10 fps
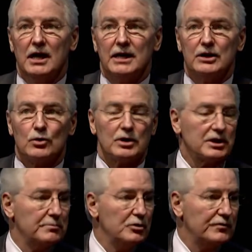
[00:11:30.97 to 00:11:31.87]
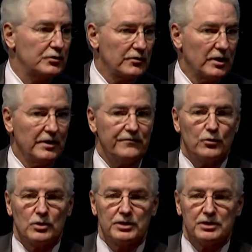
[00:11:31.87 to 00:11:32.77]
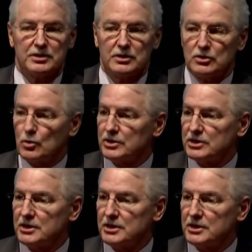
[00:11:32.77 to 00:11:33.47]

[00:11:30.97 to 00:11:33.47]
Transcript: in order to move toward this